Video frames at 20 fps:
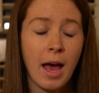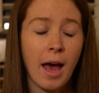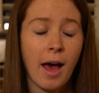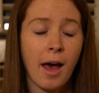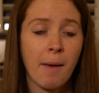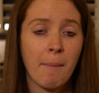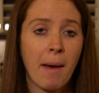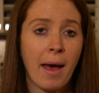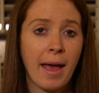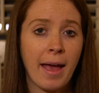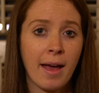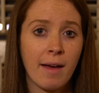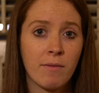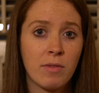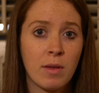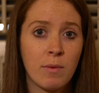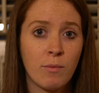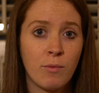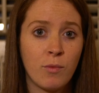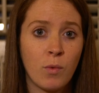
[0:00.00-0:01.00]
I have
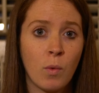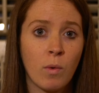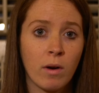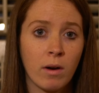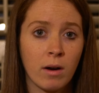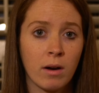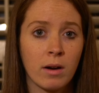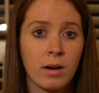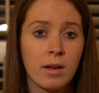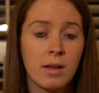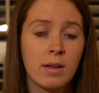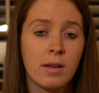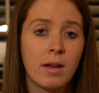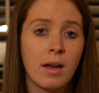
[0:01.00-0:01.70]
them for